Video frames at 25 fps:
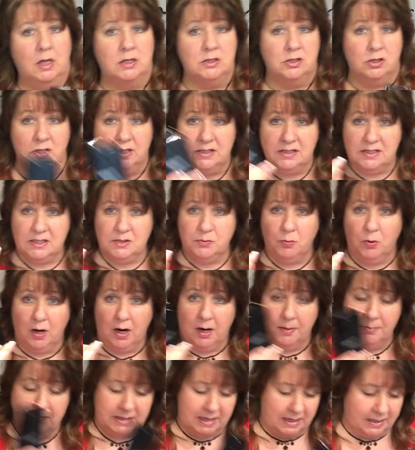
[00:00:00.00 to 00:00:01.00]
So this is what
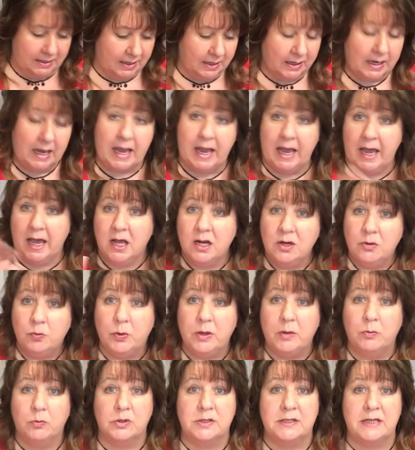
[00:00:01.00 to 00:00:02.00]
I'm taking, and
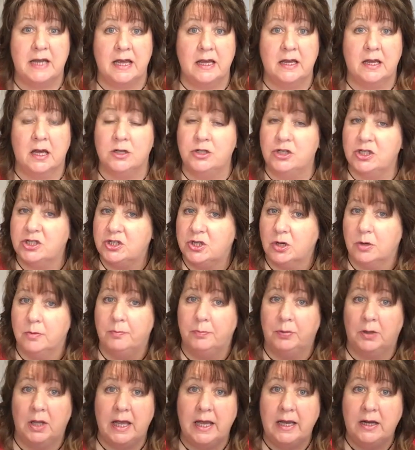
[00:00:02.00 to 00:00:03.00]
we will take just a
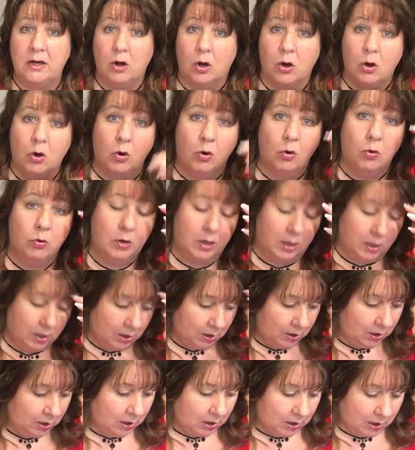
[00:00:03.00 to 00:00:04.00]
plain old
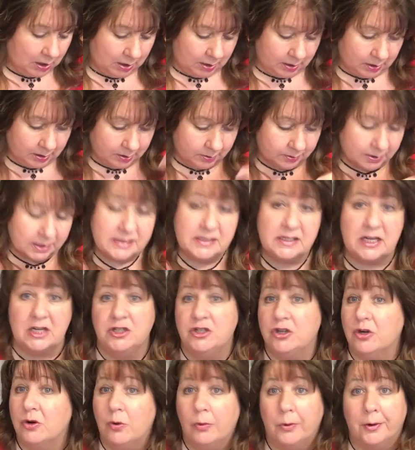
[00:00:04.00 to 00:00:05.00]

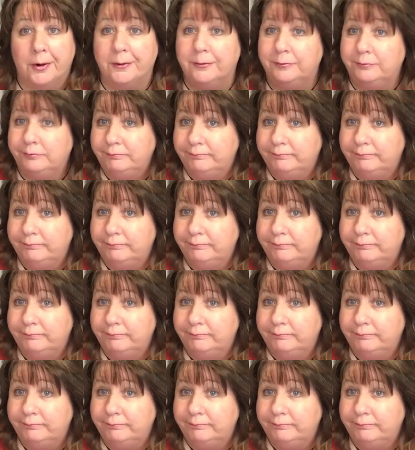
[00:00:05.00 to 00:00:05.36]
extension cord,